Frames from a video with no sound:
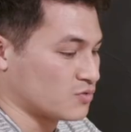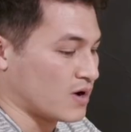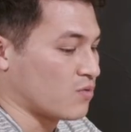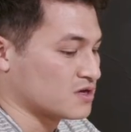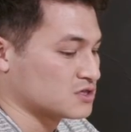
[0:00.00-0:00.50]

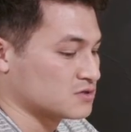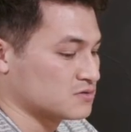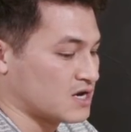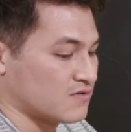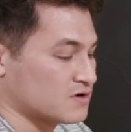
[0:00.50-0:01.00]
So I wanted
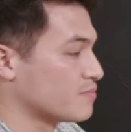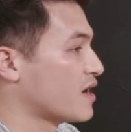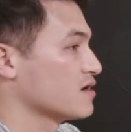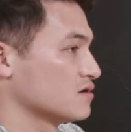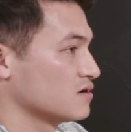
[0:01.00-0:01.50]
to kind of
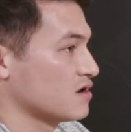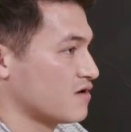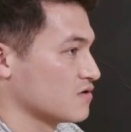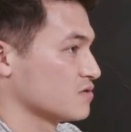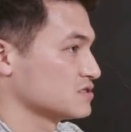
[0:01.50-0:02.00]
combine
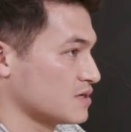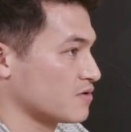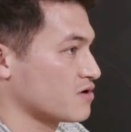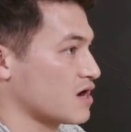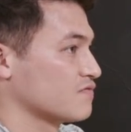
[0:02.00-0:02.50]
everyone's
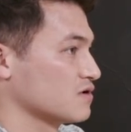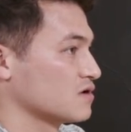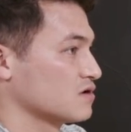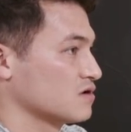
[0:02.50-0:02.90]
demographic